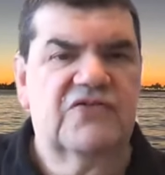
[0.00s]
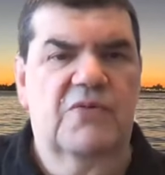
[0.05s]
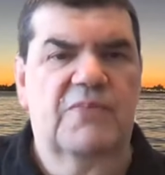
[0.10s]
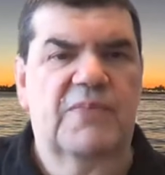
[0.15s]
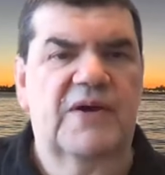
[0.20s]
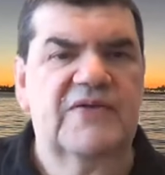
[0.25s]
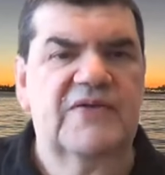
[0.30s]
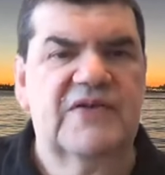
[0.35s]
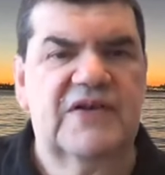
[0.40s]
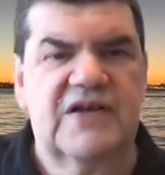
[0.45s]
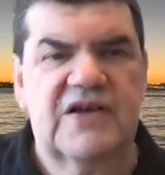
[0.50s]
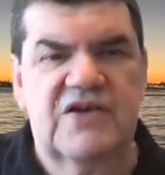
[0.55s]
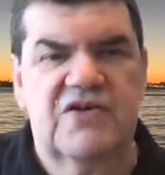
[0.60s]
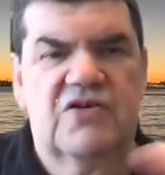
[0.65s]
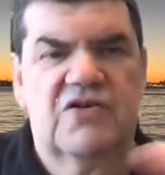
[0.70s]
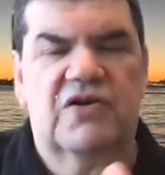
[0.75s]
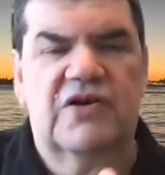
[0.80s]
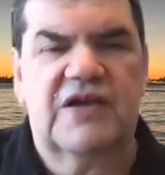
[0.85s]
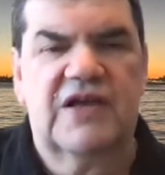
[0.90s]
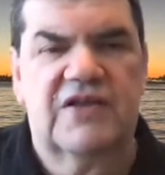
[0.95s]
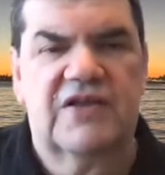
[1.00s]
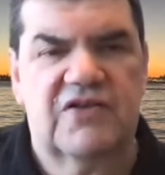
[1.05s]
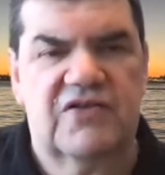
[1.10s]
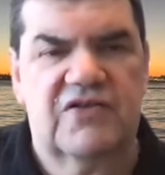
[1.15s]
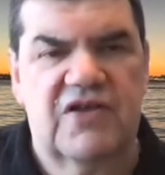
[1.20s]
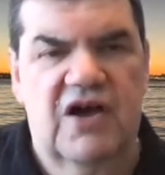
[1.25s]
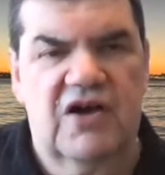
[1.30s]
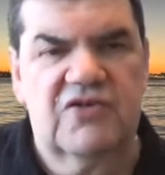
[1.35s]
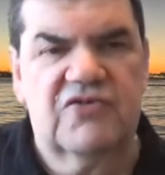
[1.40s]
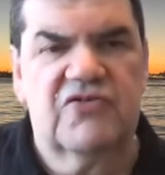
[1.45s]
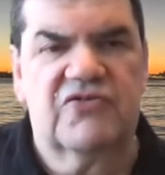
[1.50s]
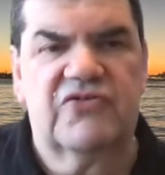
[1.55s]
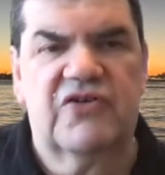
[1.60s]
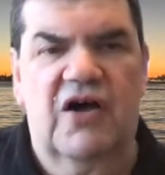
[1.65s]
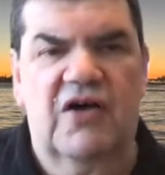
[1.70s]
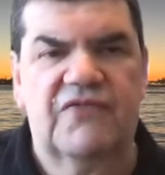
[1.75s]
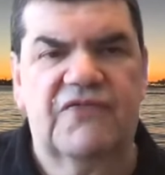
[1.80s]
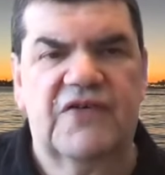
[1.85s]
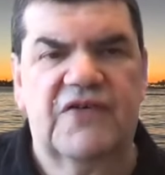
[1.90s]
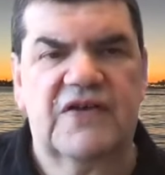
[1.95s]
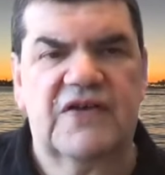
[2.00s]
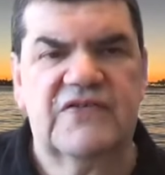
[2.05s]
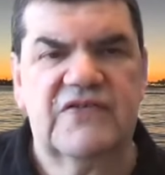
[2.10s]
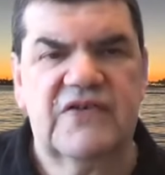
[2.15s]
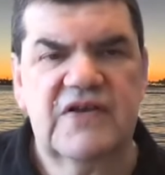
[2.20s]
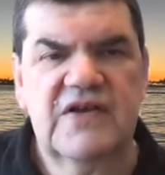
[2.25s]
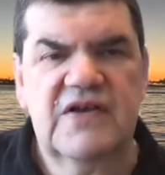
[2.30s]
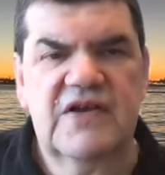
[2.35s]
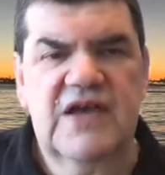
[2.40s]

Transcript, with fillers: So basically, you look at the doctor's office.